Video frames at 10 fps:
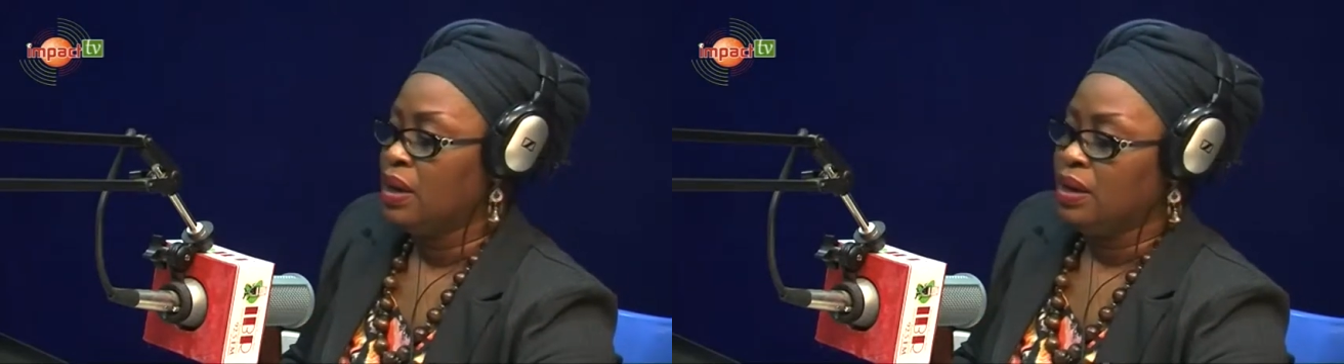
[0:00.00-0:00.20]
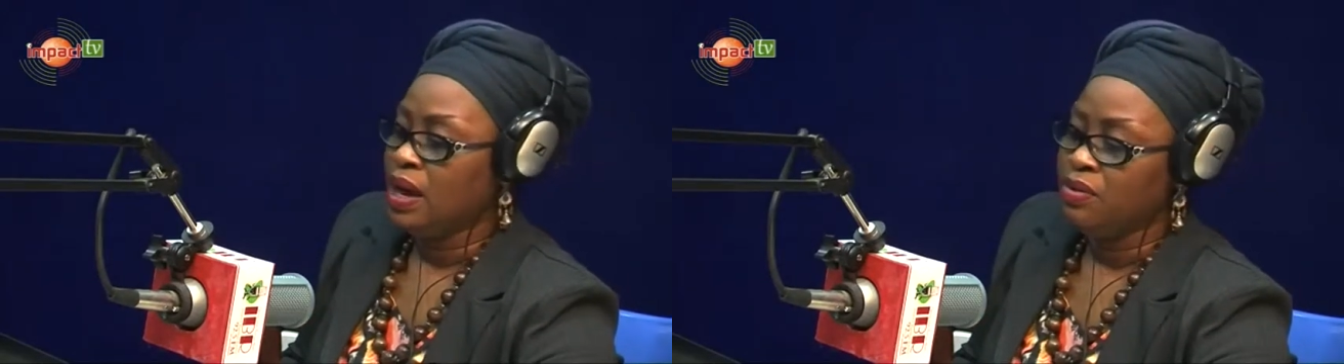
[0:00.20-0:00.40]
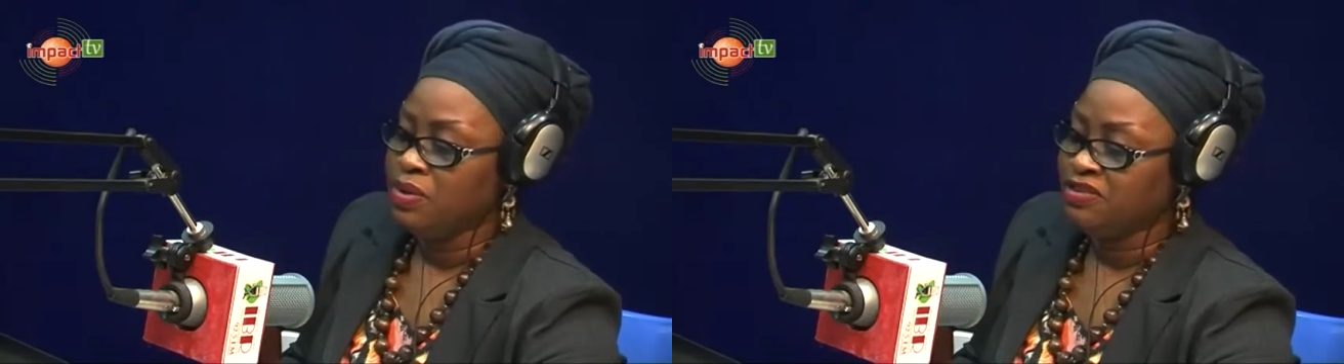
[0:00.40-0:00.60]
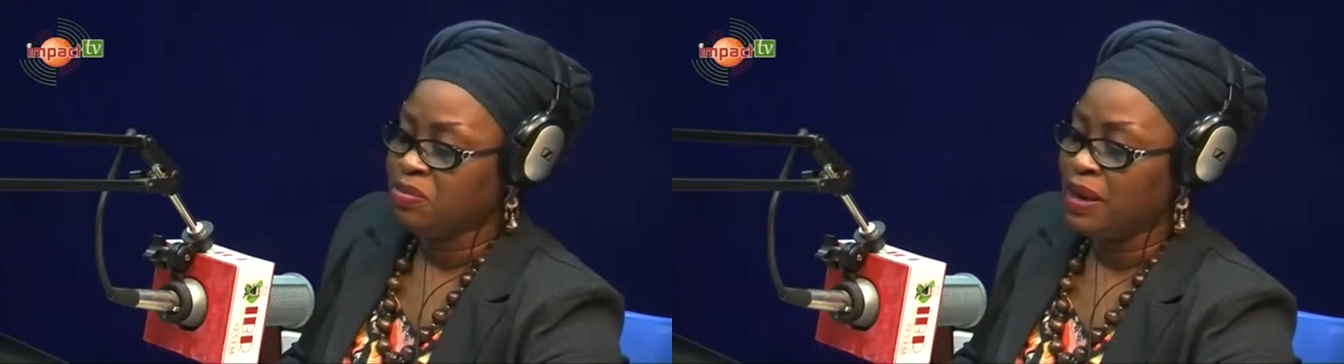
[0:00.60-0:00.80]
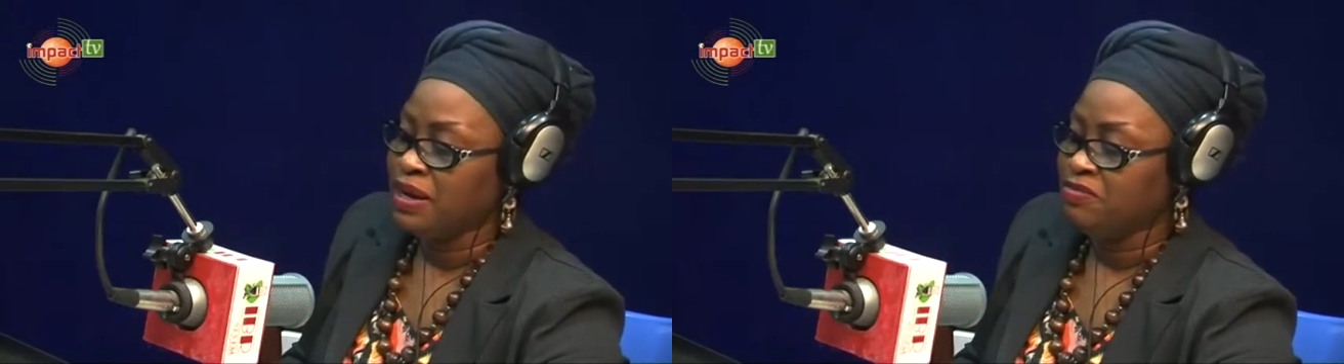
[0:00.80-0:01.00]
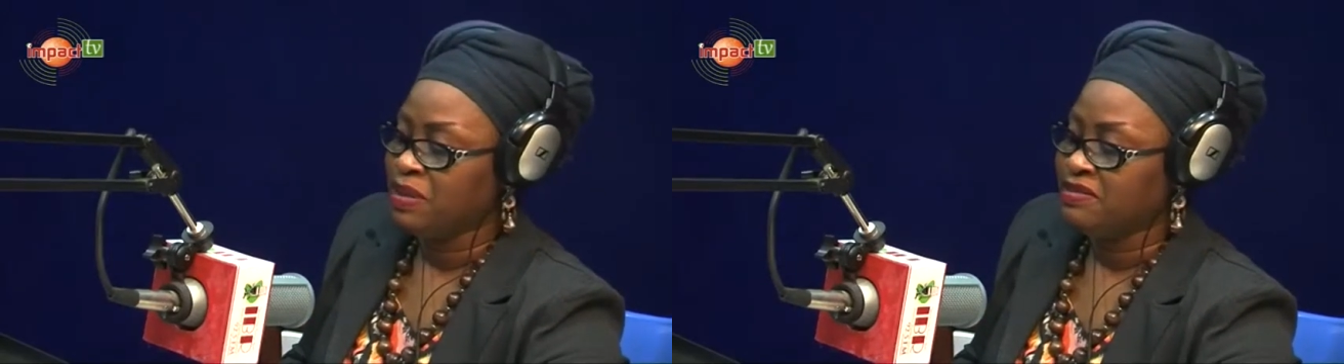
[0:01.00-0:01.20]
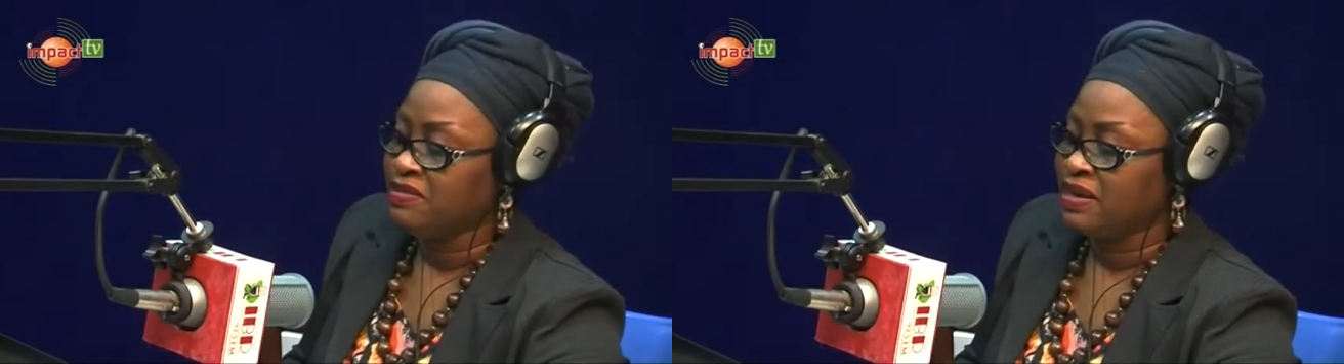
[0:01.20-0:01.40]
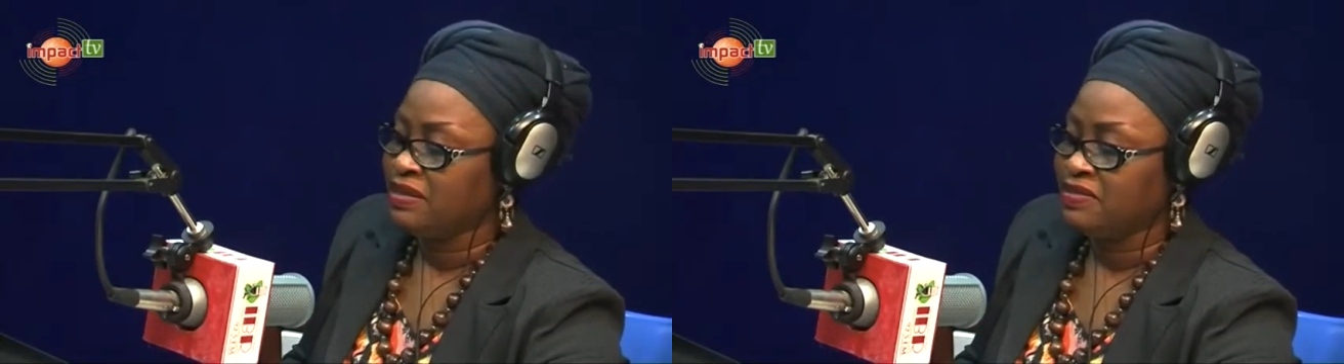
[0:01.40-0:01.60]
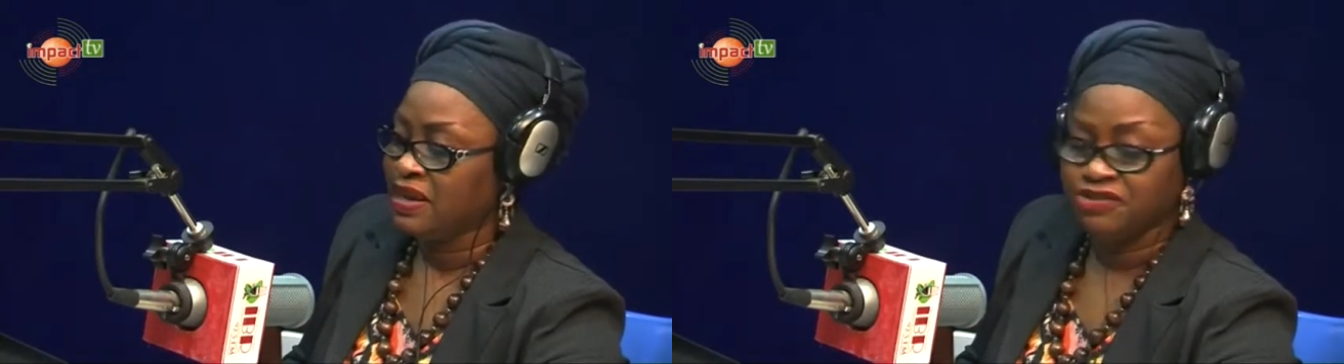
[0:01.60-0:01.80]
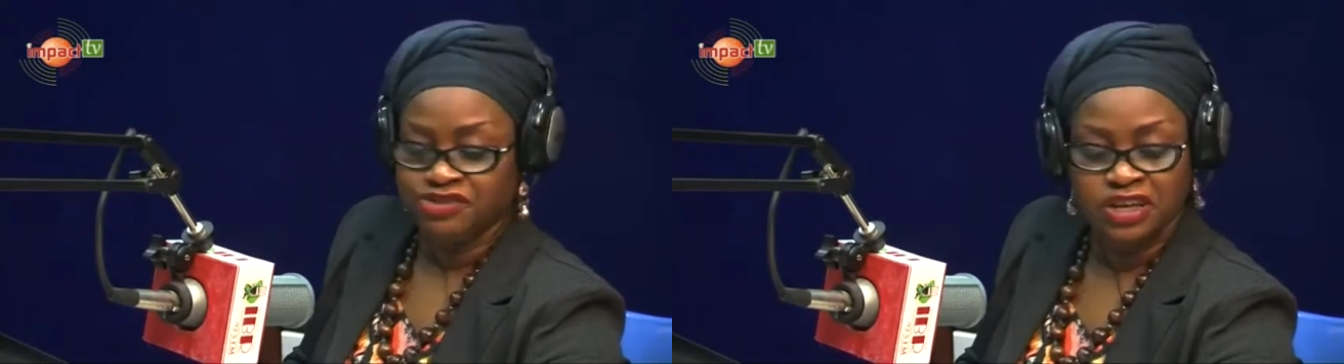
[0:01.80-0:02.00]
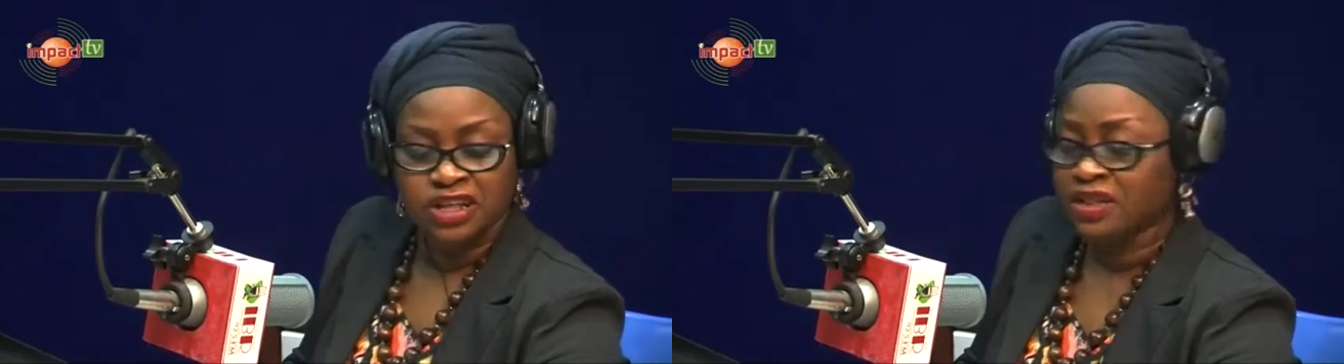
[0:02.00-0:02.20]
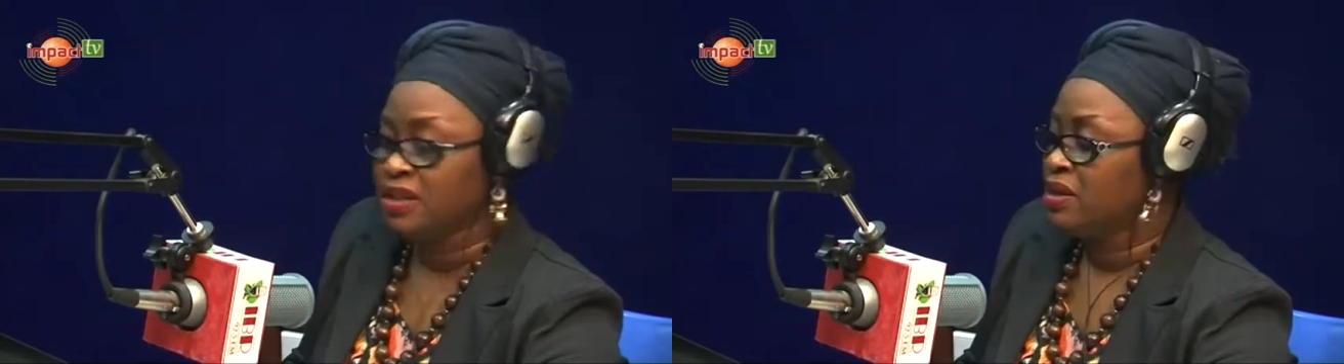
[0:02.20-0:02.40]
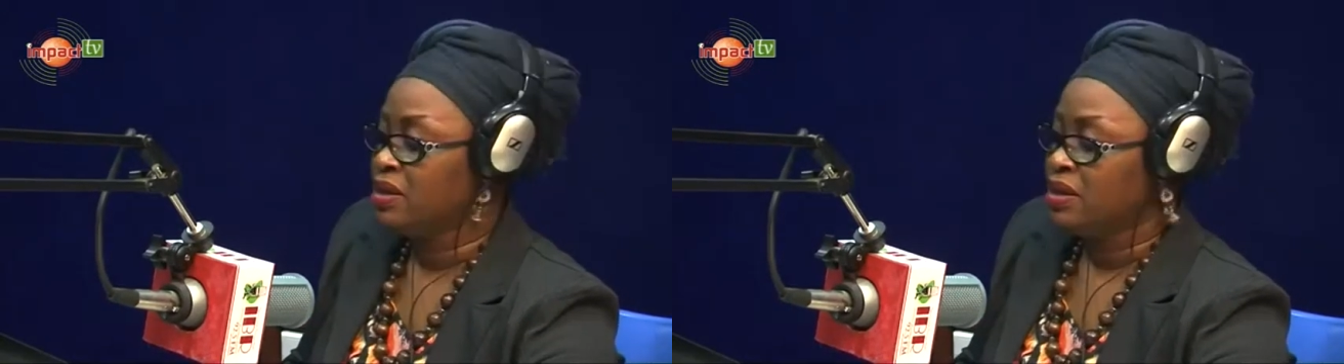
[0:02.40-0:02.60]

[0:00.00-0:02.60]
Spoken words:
Now, risk management is an essential